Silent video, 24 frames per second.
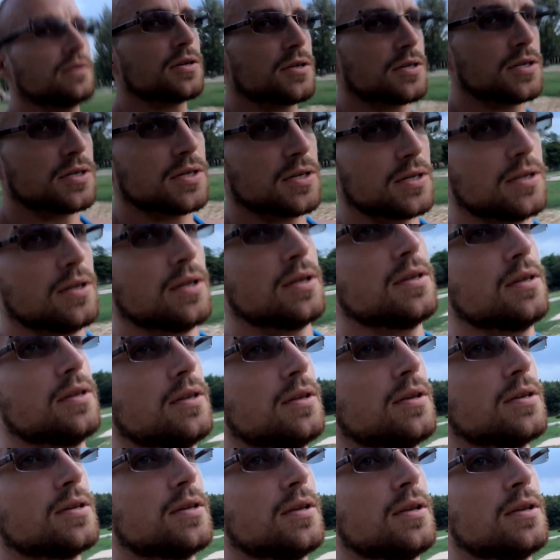Just
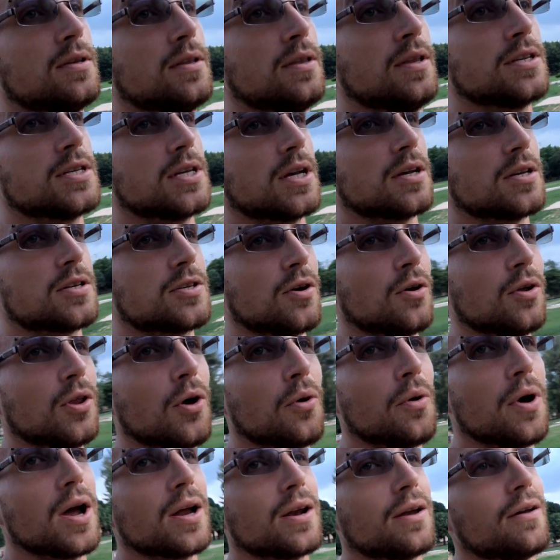this is like a
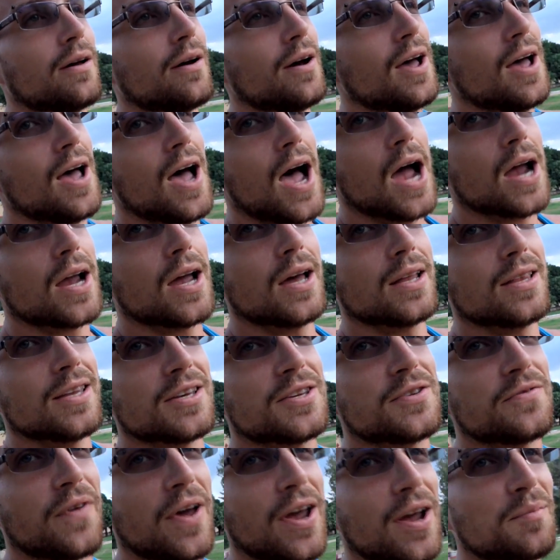solo act now. I got this
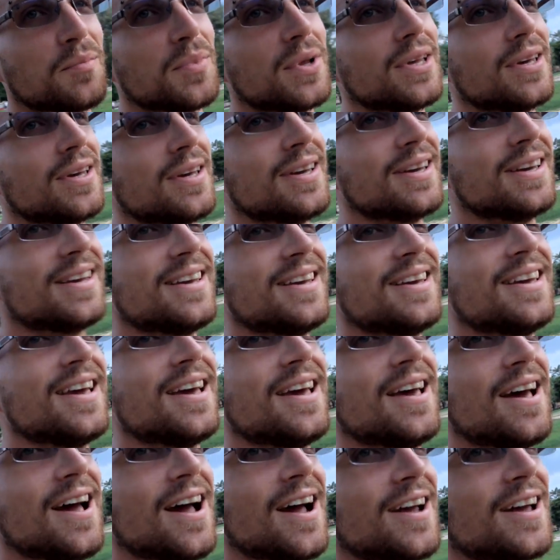family
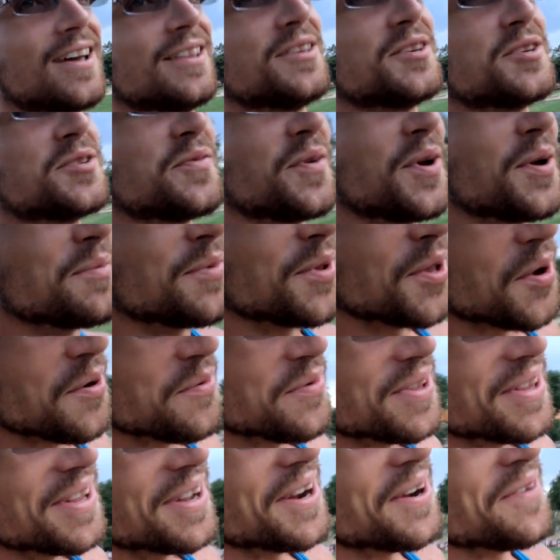
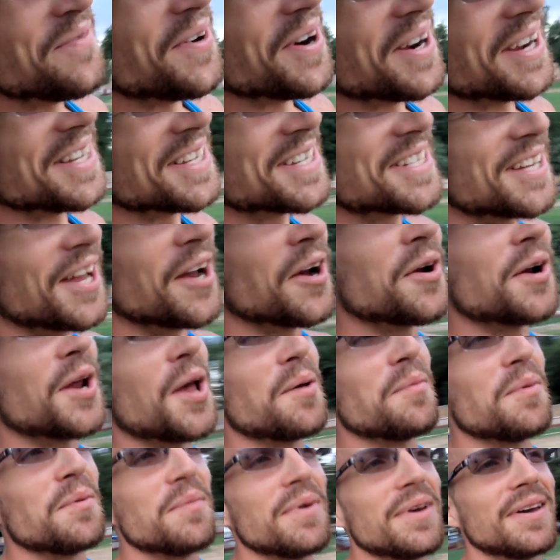over there fucking staring at
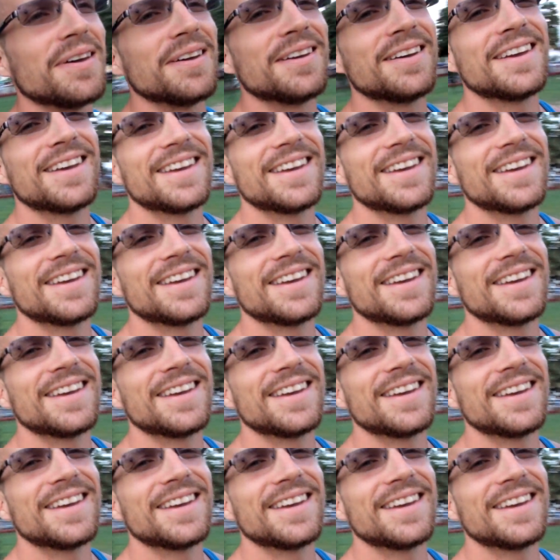me, man.